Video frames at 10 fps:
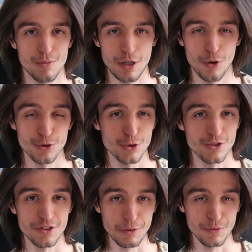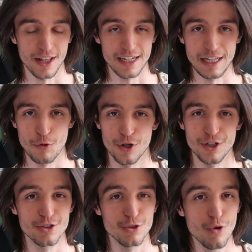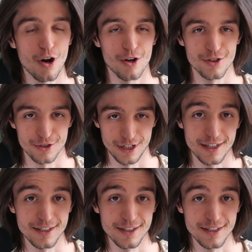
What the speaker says: but also seemed like they weren't too hard to get